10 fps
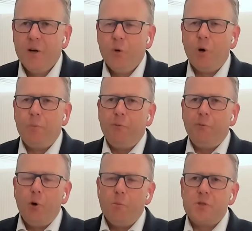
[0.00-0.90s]
Well,
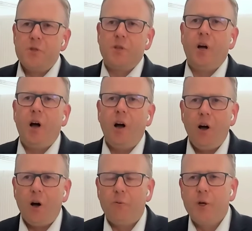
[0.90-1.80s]
performance is at the
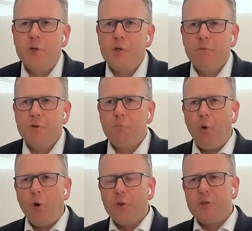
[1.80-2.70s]
heart of Range Rover
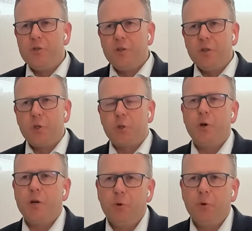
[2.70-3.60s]
Sport. This is an
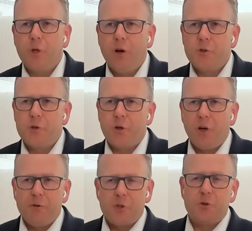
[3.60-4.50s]
incredible car to drive.
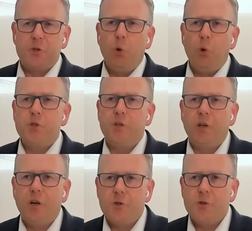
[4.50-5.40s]
It's a sporting
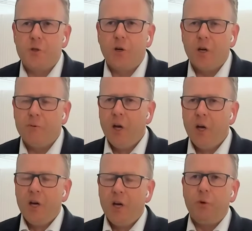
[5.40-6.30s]
car to drive
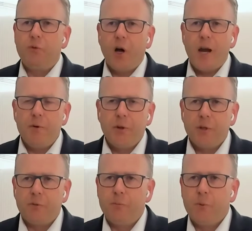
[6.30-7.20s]
we've got
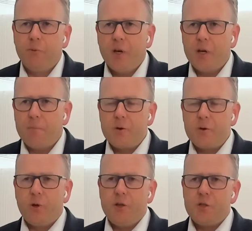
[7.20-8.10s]
everything from a V8
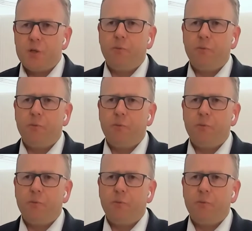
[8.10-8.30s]
petrol engine with